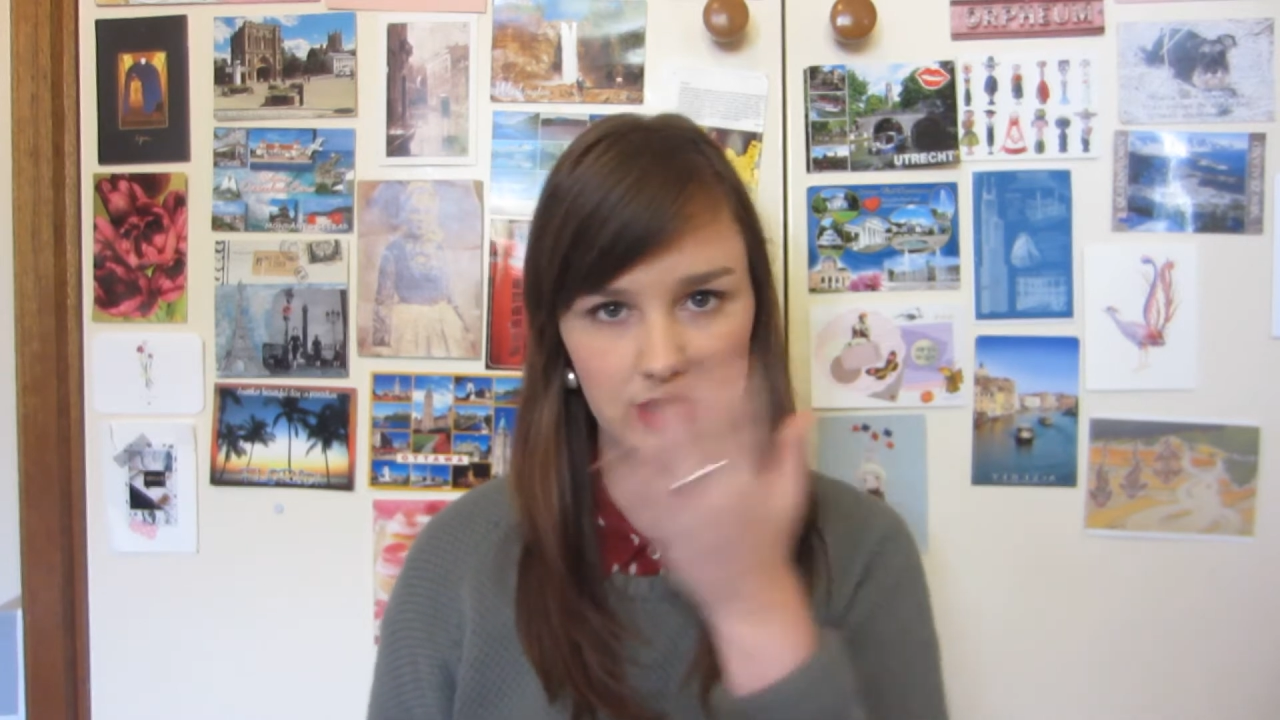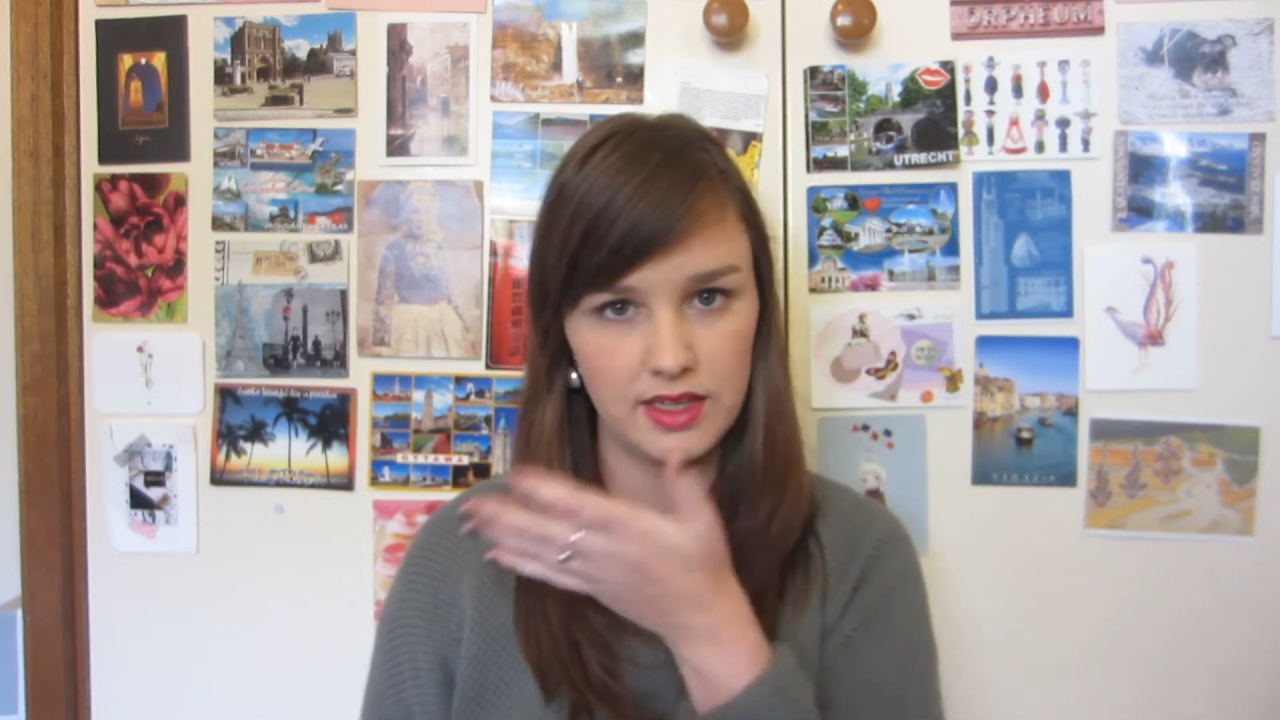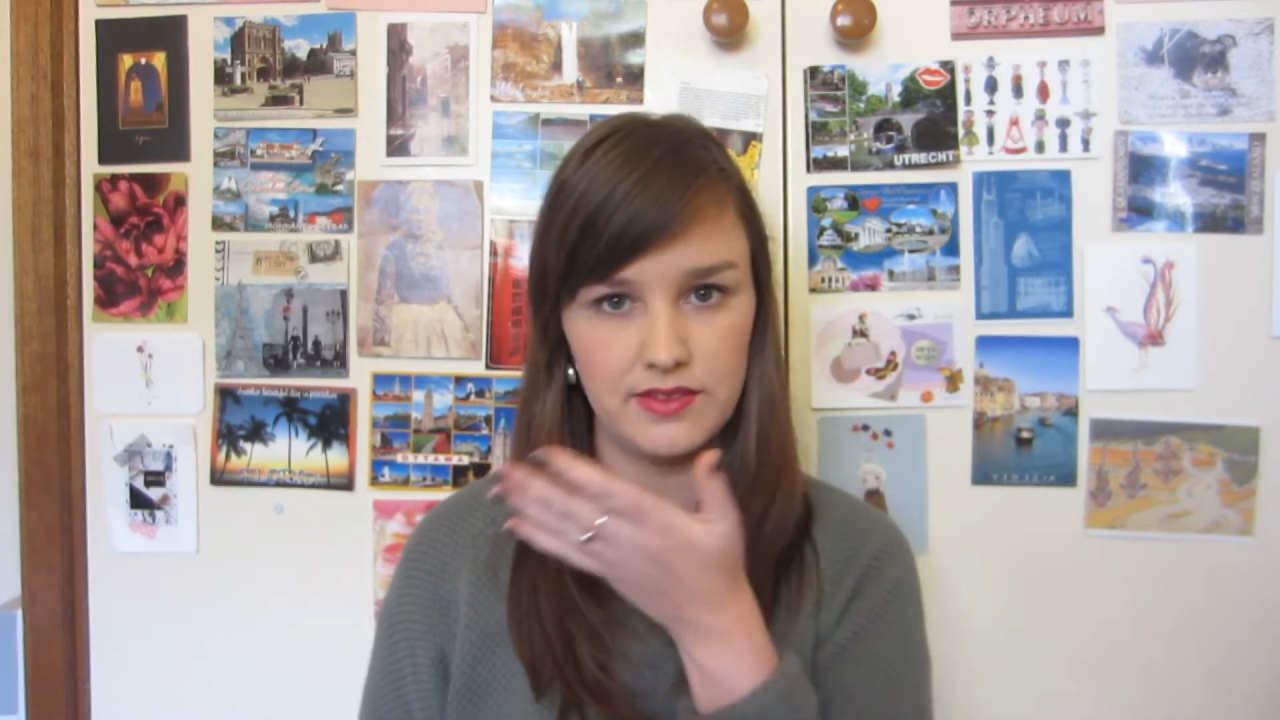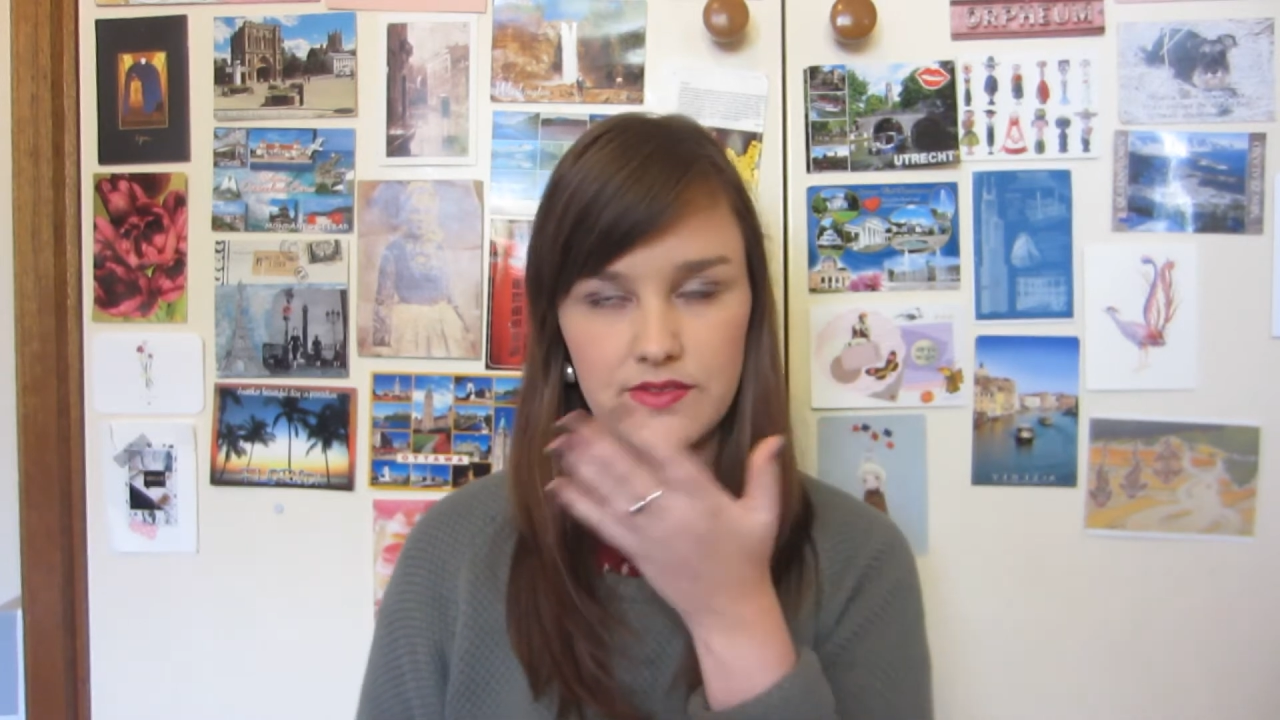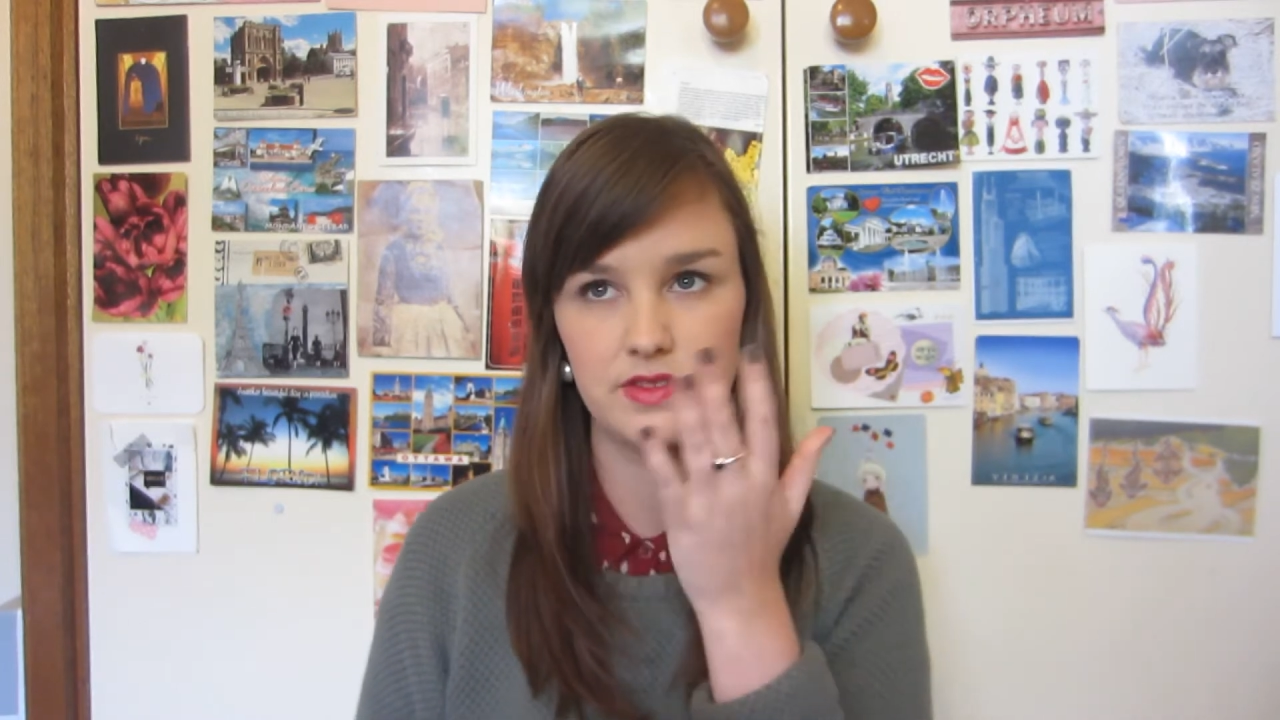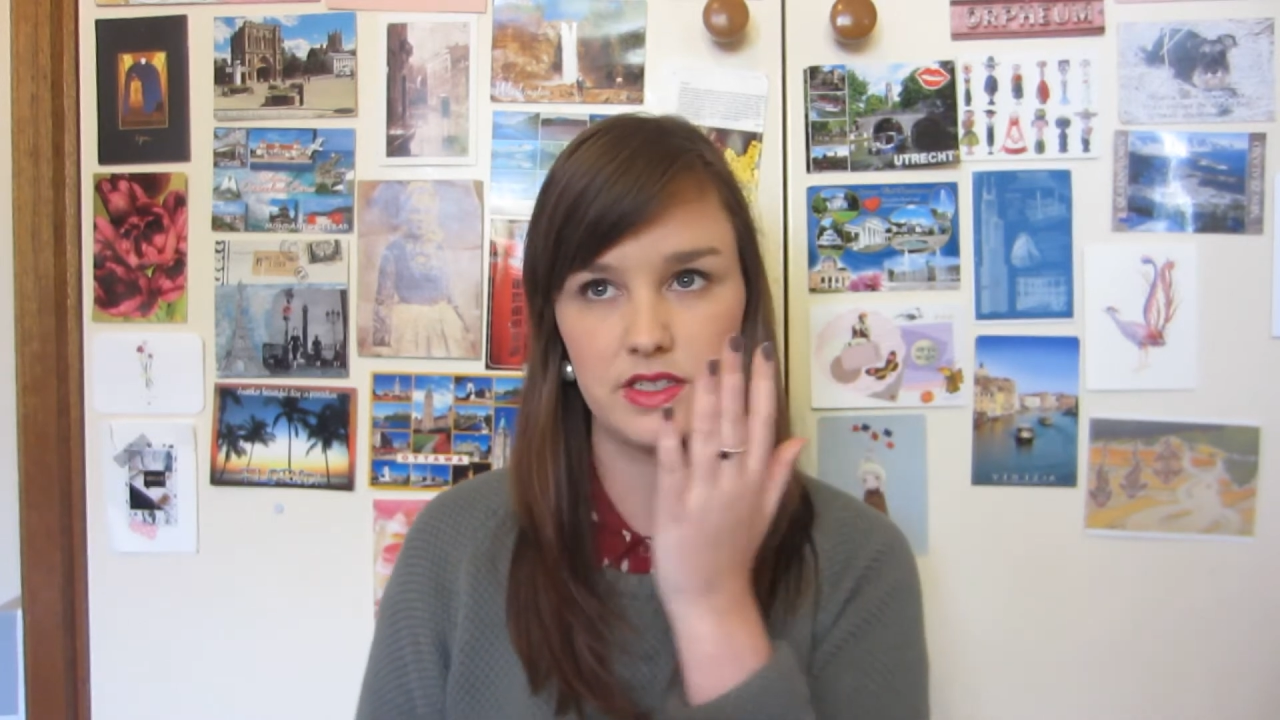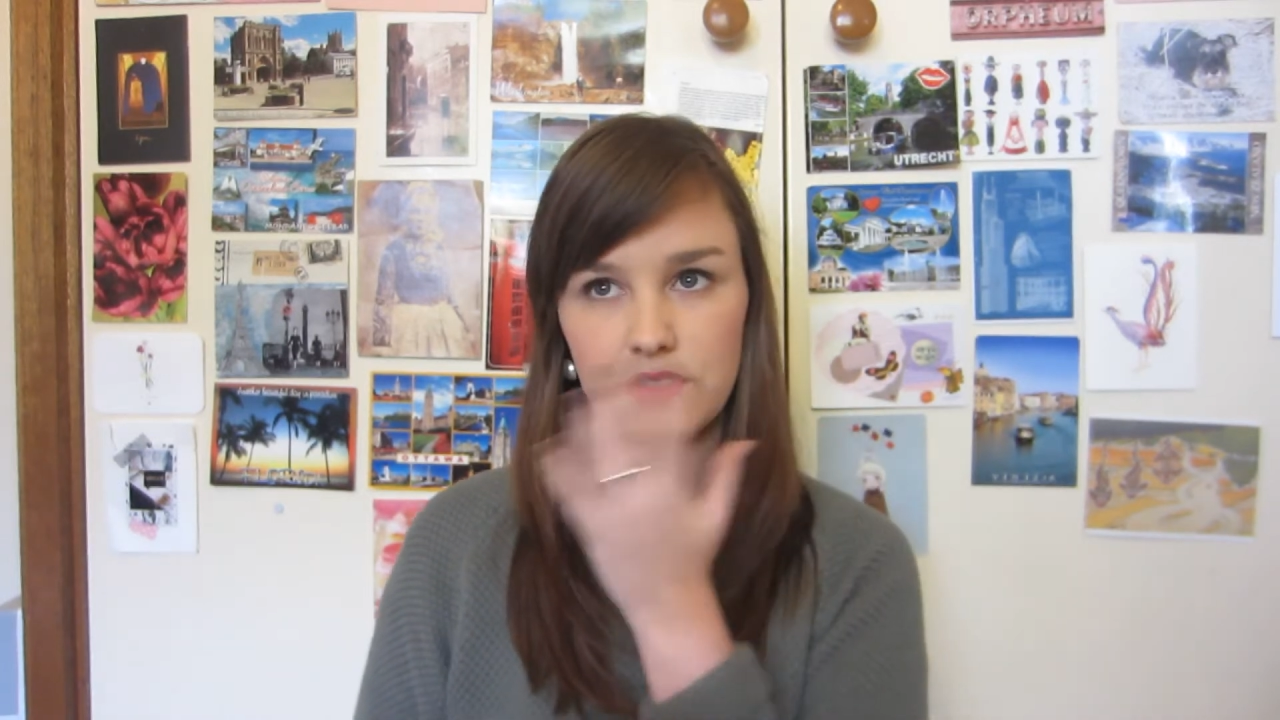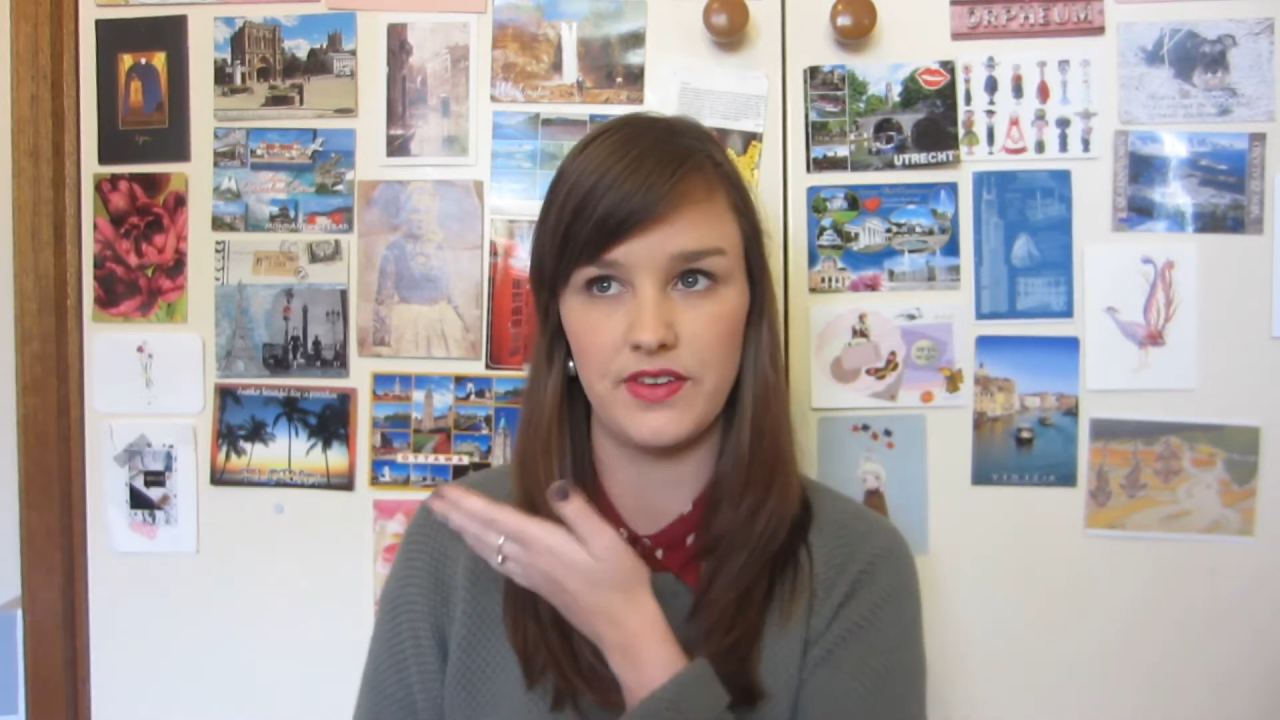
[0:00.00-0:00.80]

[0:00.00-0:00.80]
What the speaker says: gives your